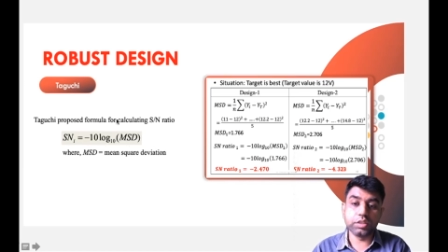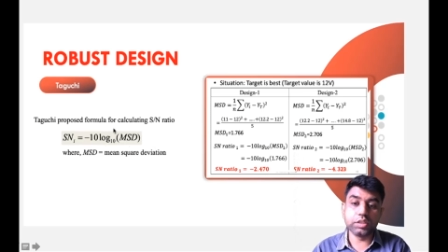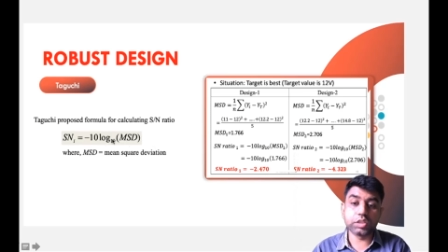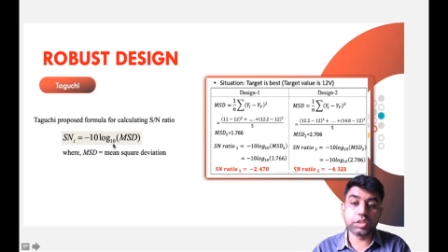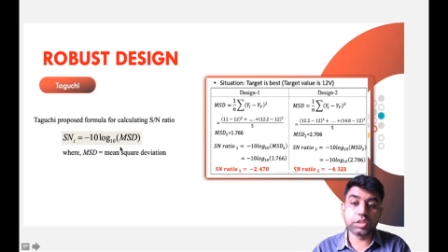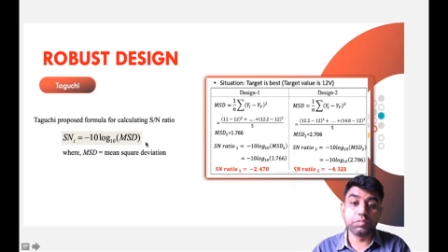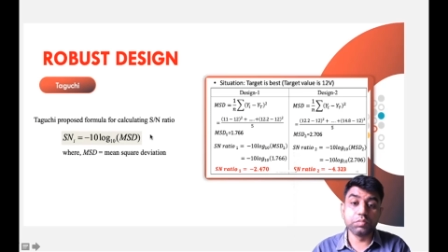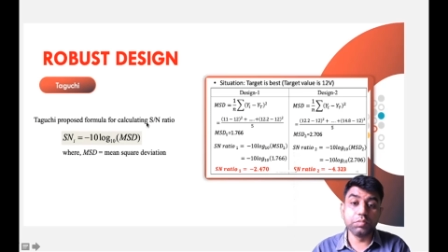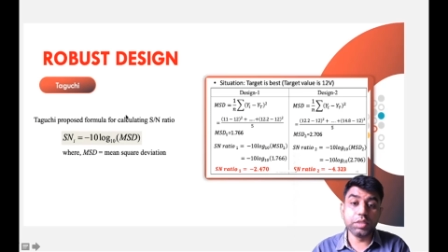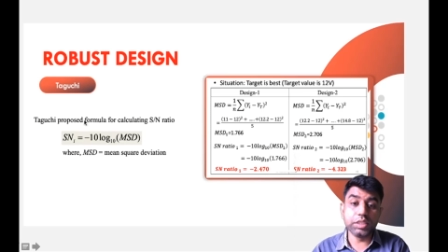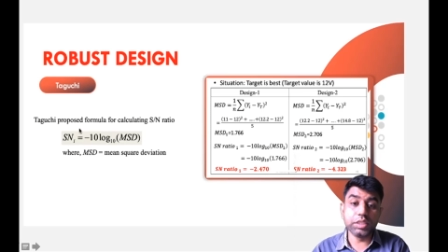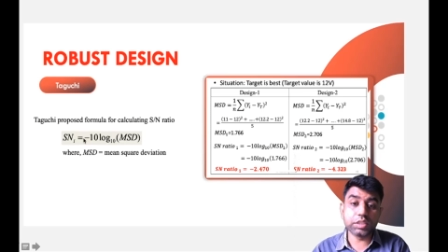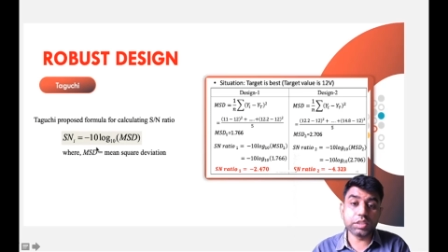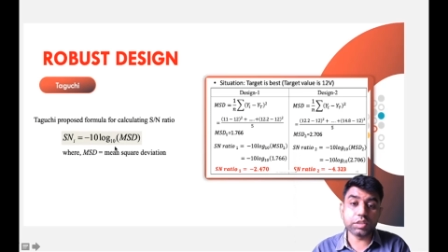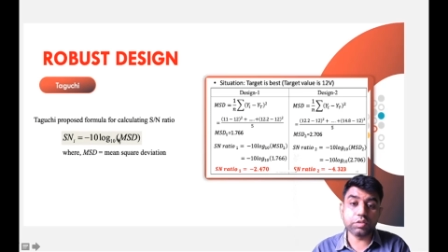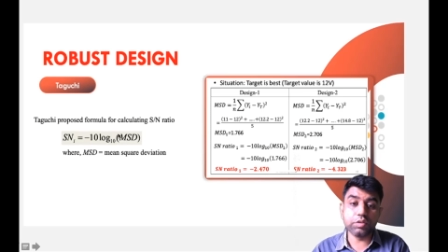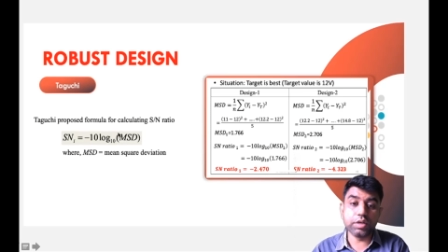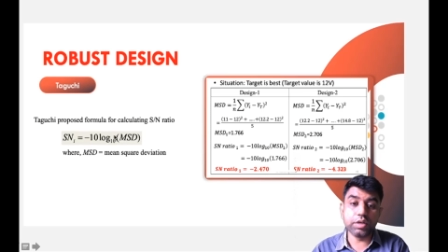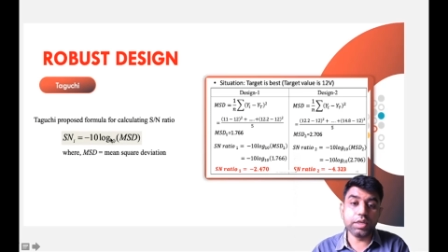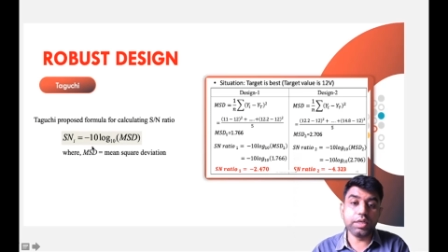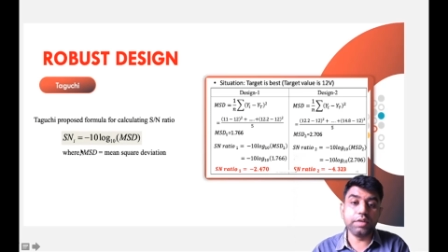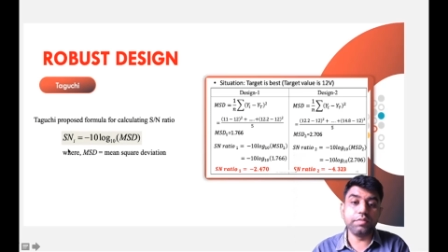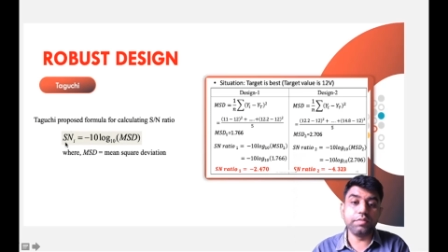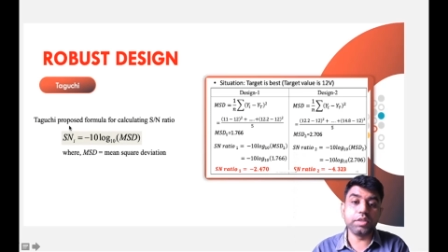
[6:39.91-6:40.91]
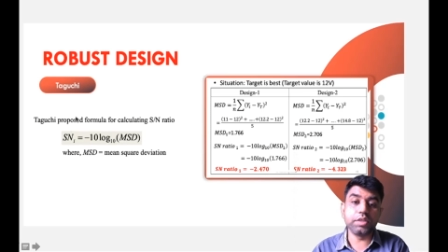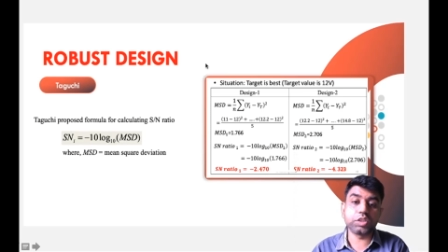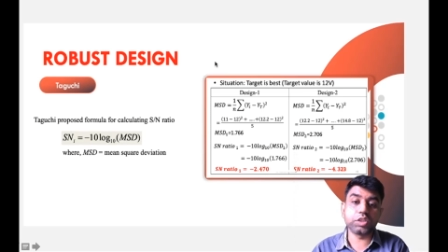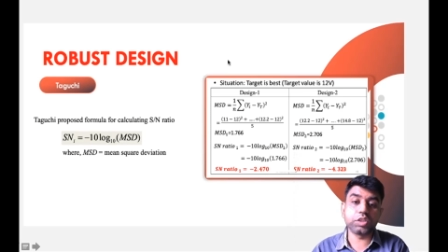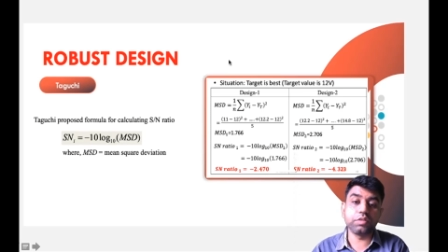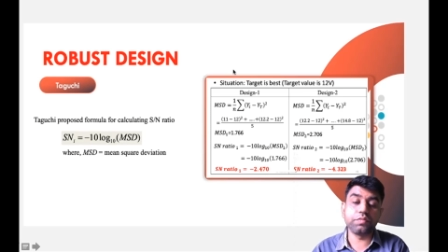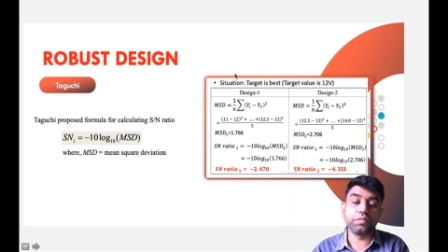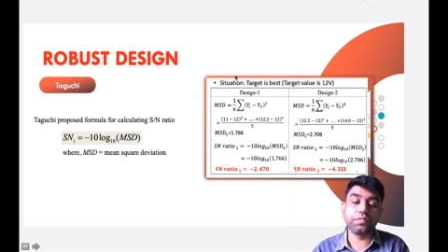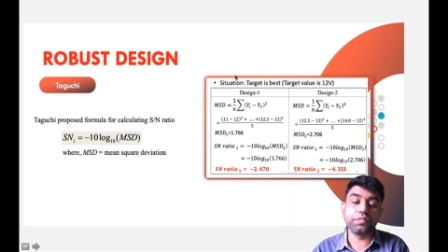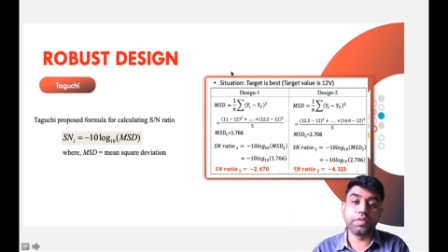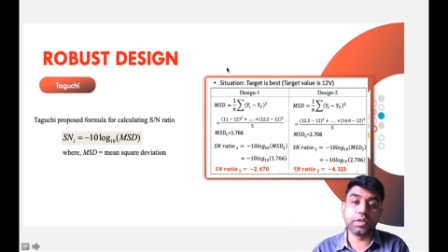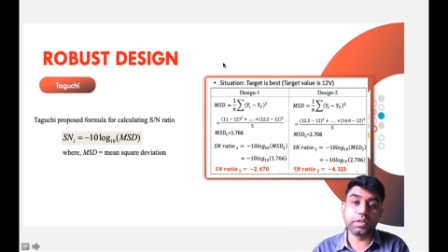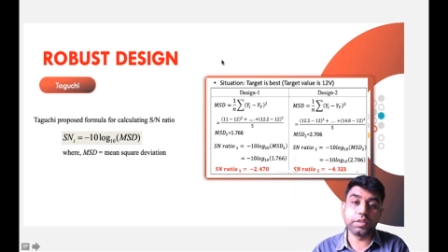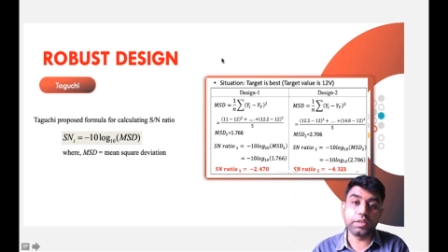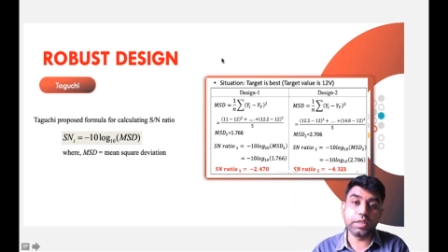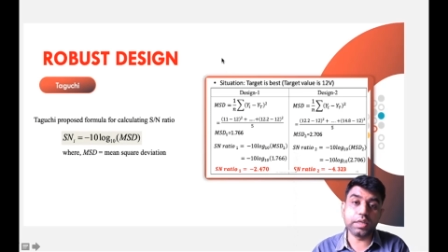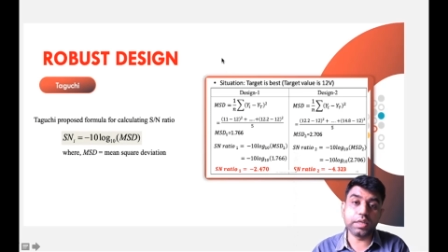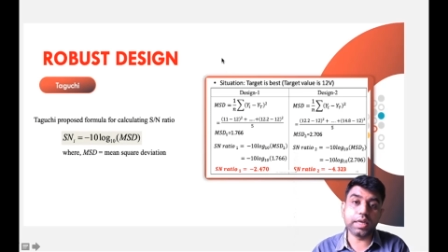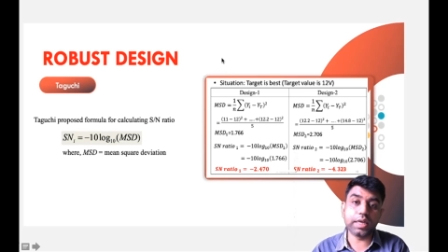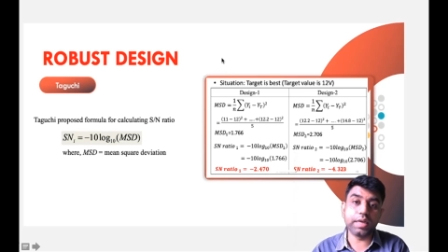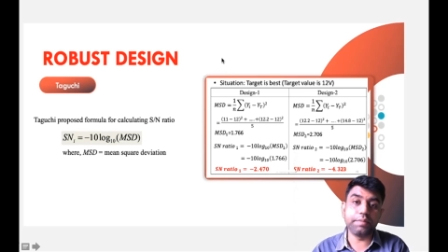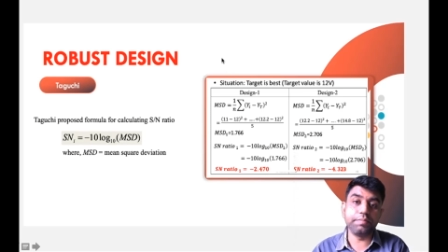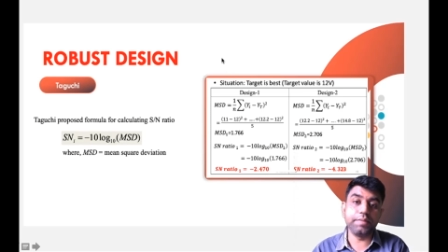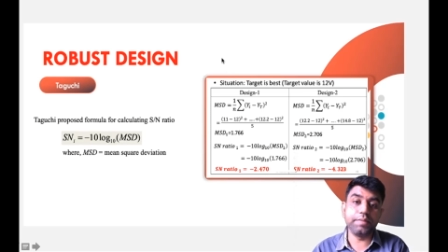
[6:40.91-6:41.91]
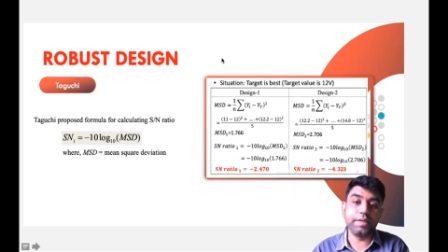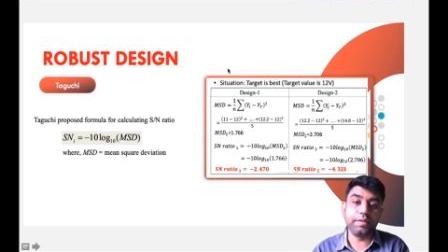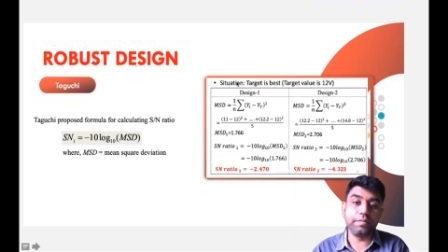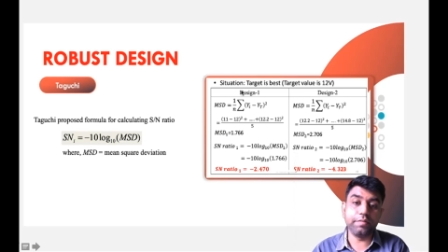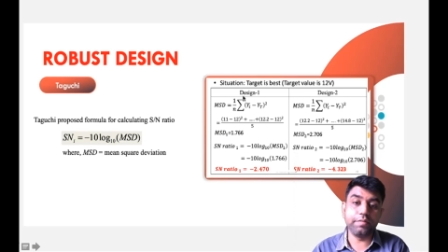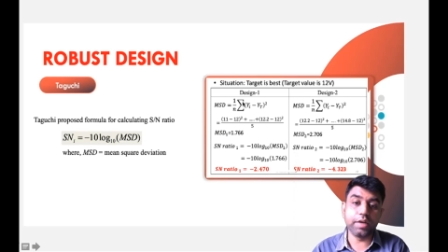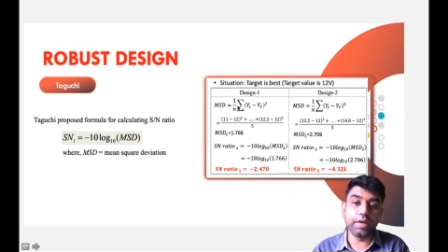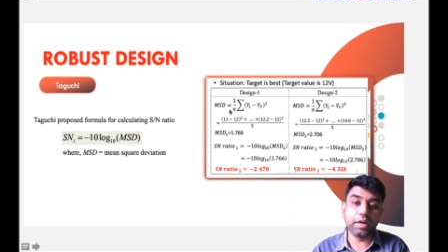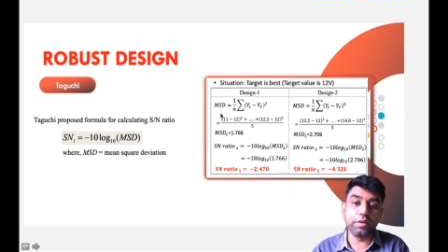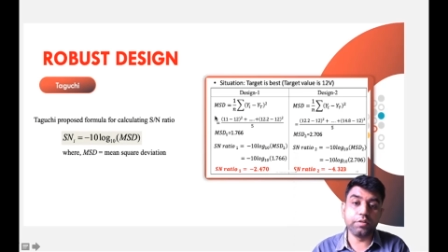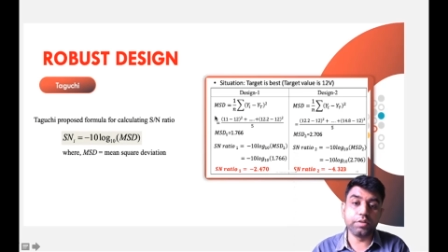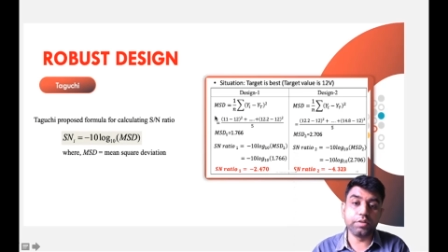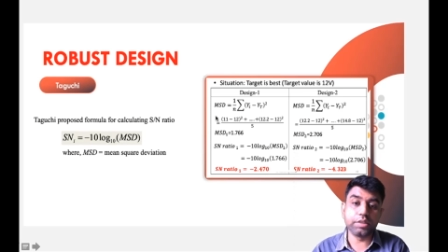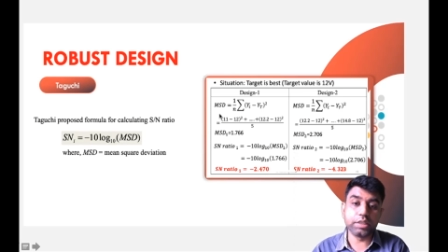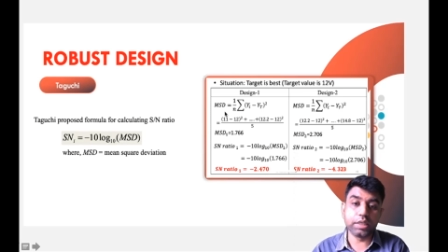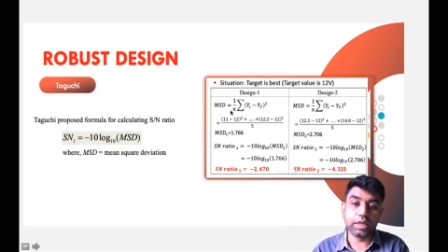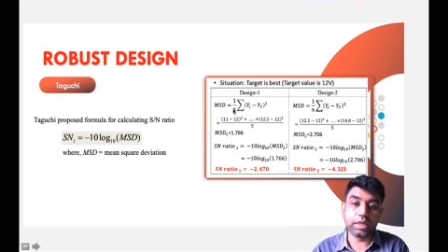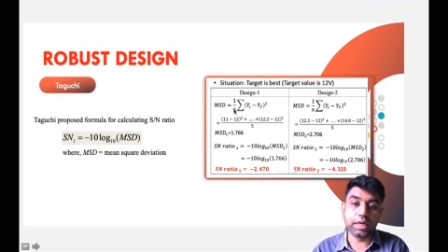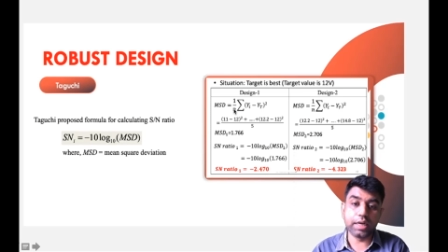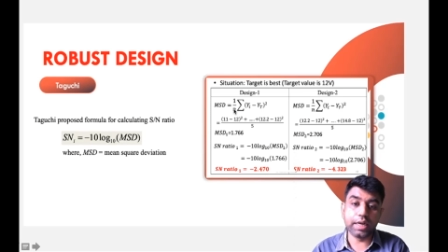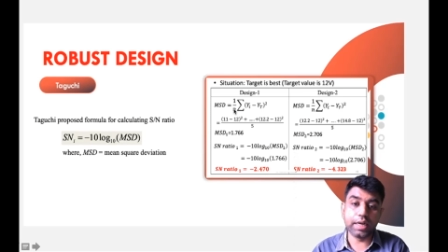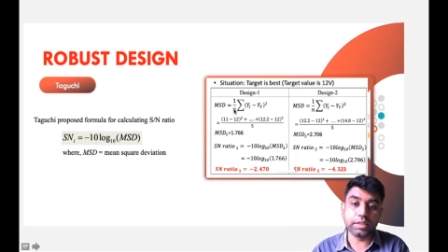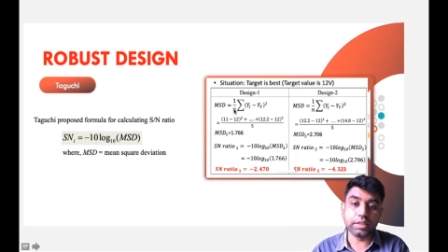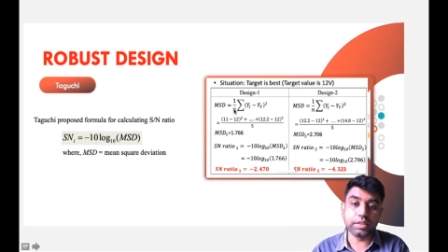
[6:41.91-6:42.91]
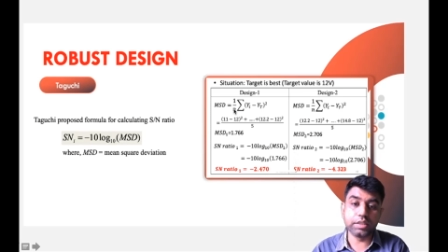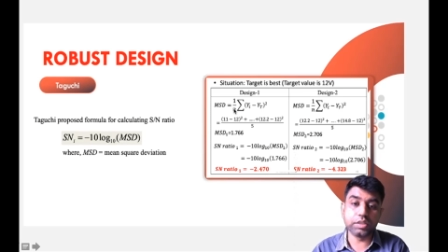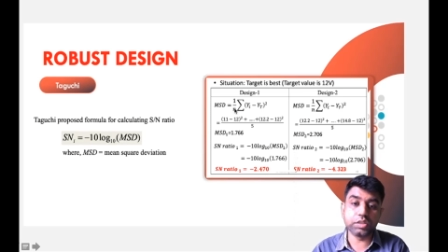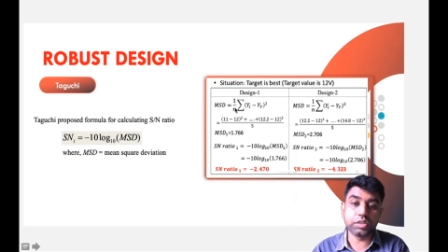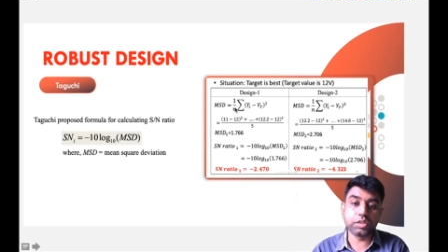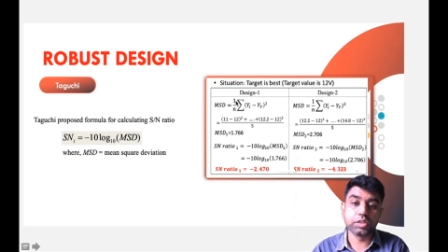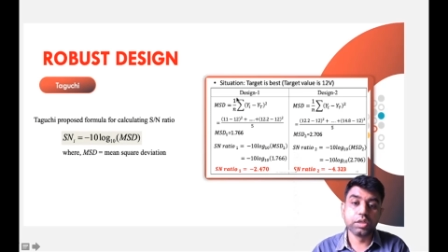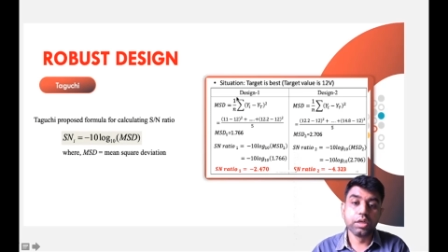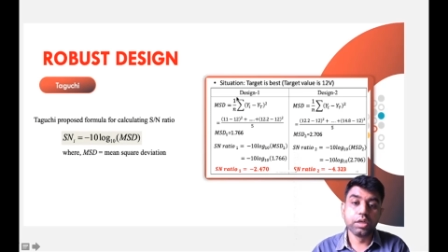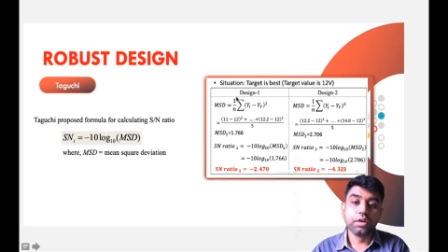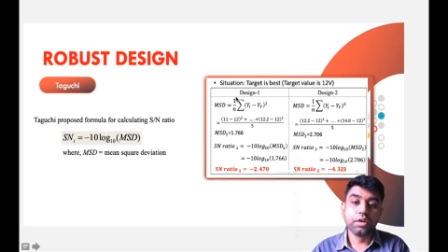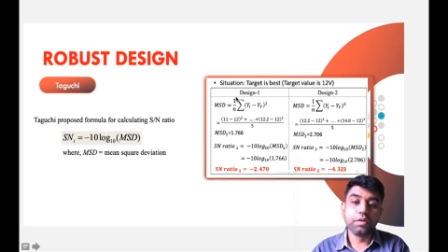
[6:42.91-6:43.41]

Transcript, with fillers: This mean square deviation further can be evaluated like this: